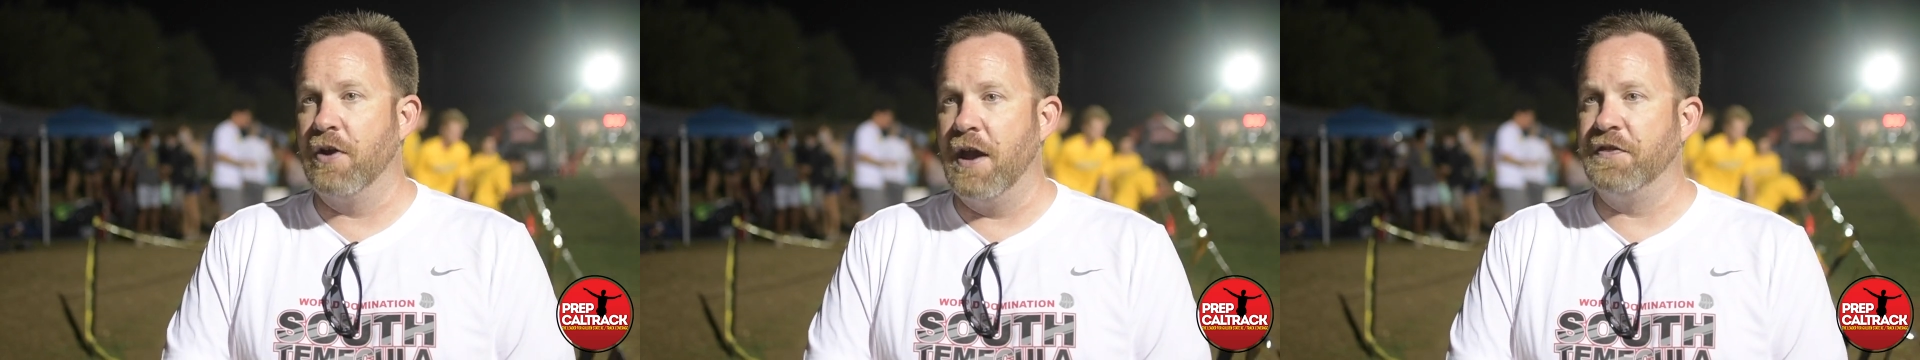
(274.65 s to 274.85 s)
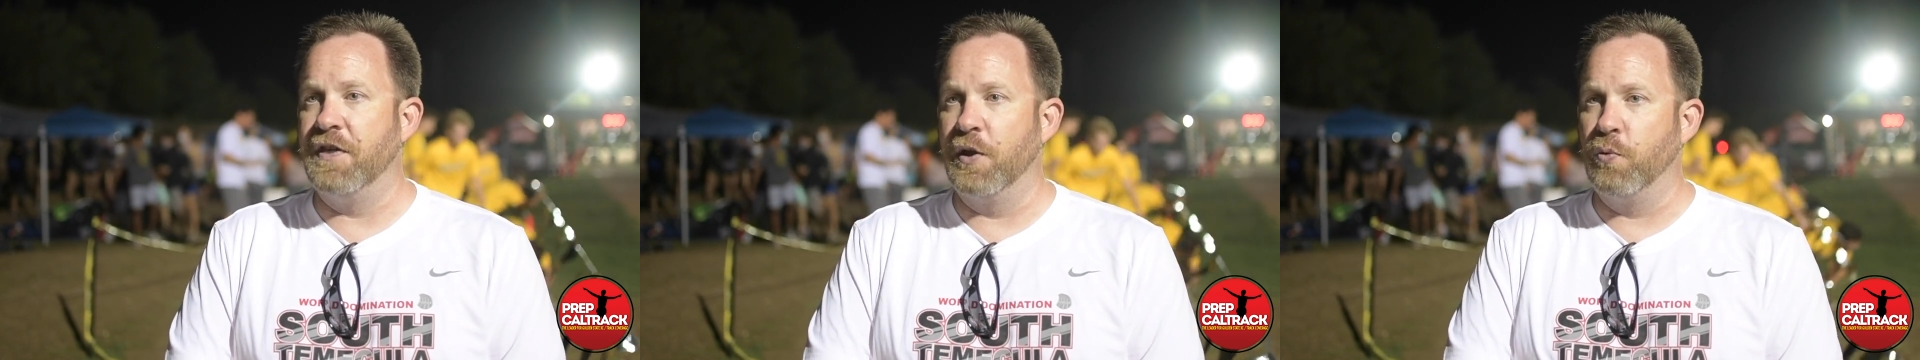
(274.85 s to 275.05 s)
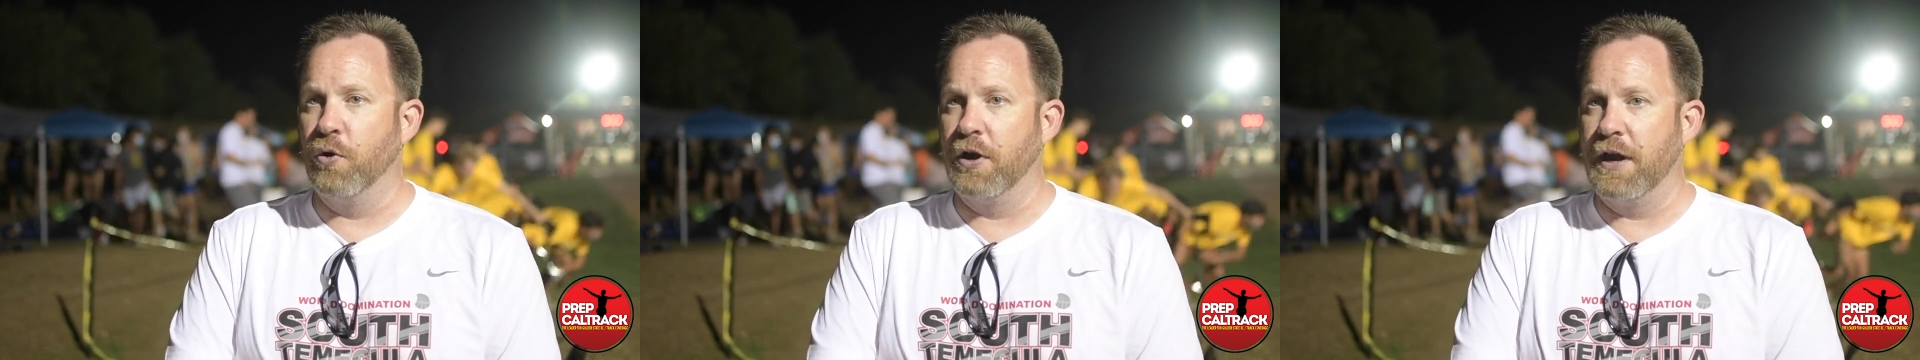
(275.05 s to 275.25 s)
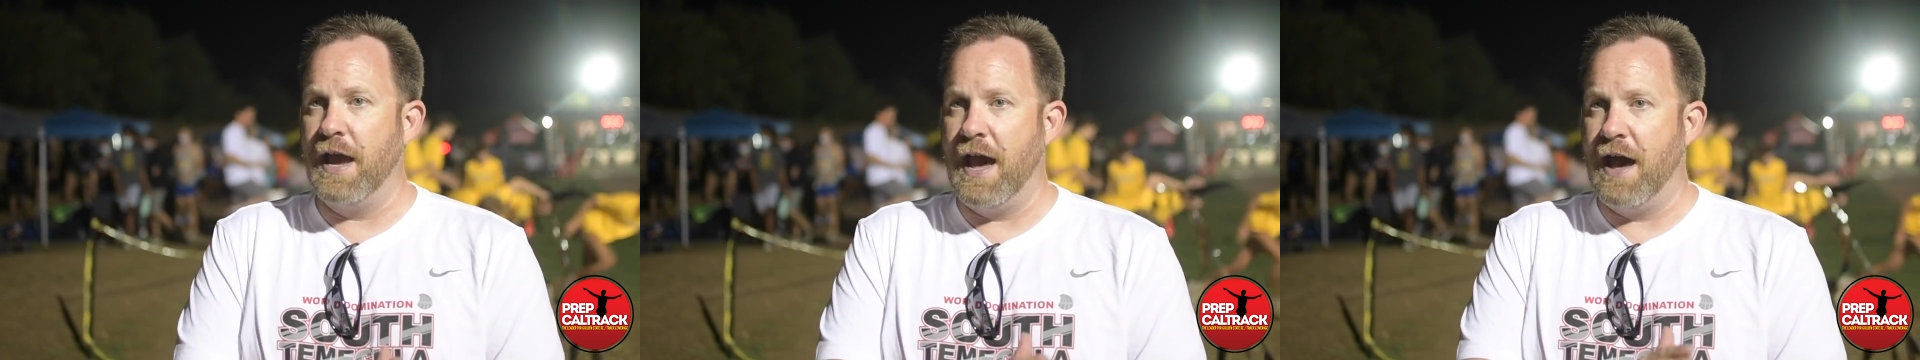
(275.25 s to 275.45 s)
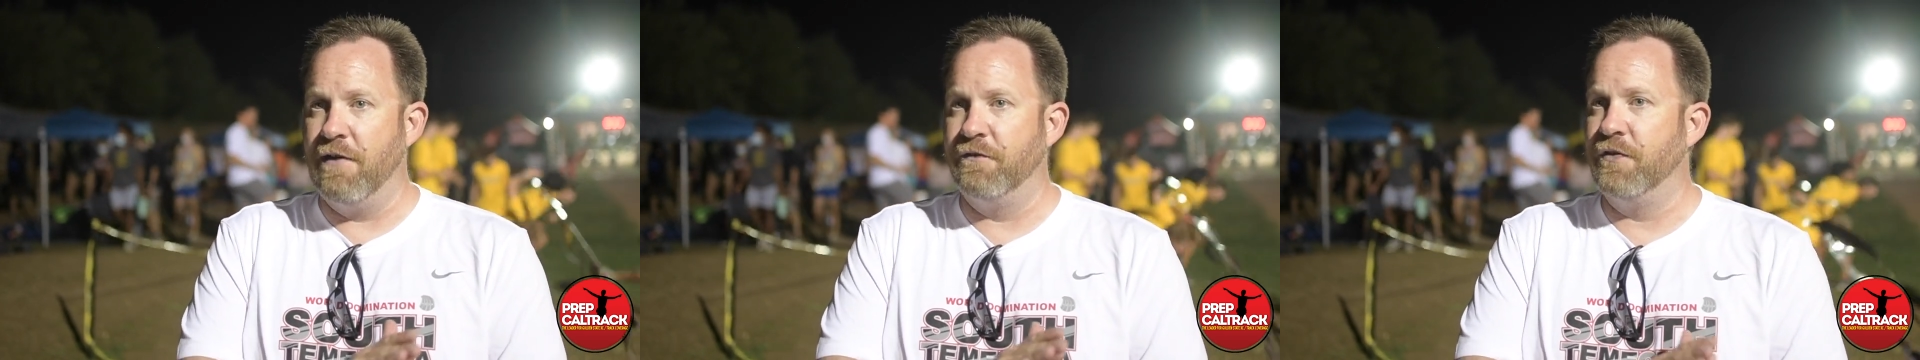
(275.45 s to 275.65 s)
I think we're going to
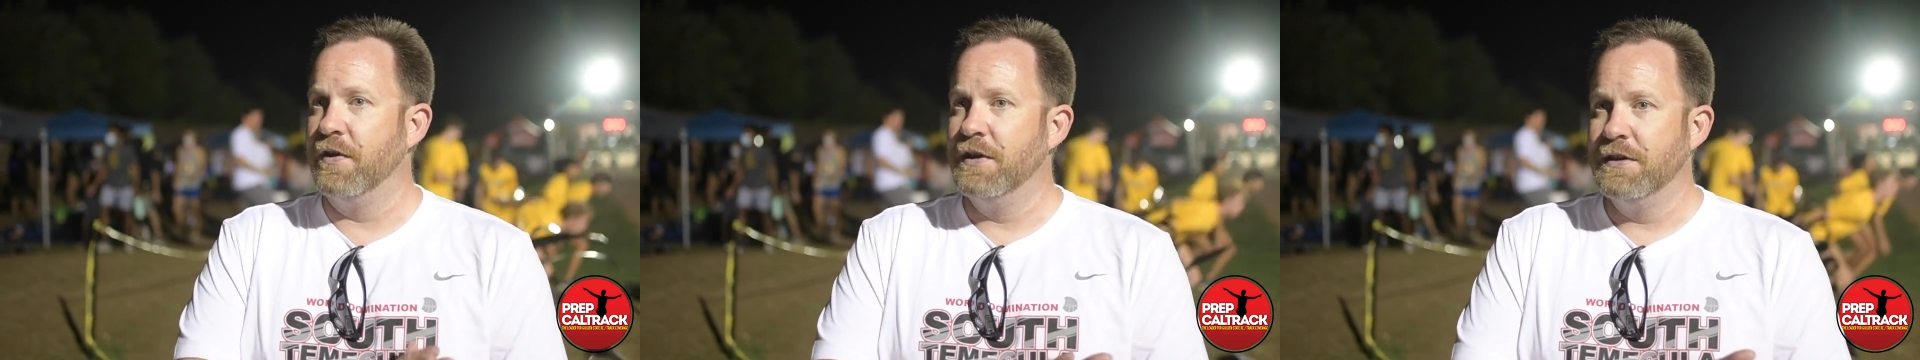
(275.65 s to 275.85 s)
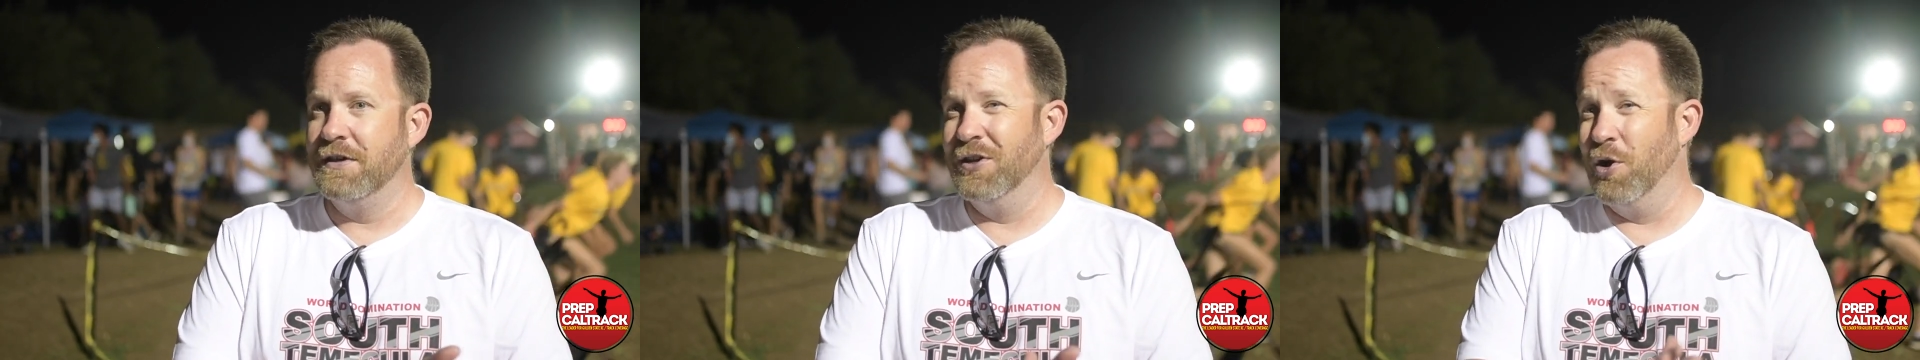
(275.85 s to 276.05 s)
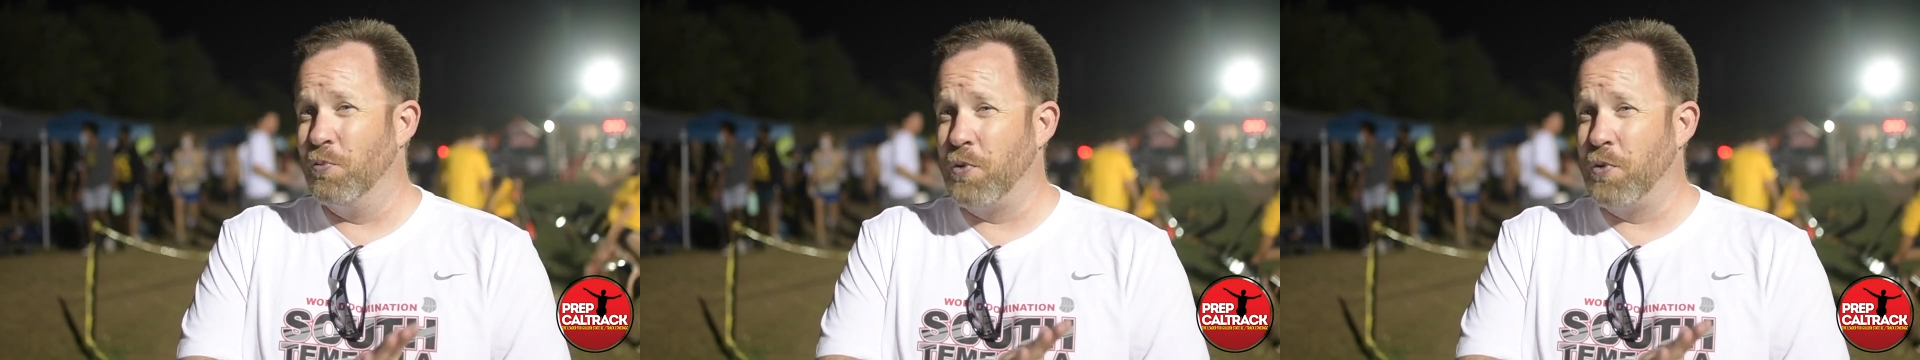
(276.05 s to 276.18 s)
have, you know,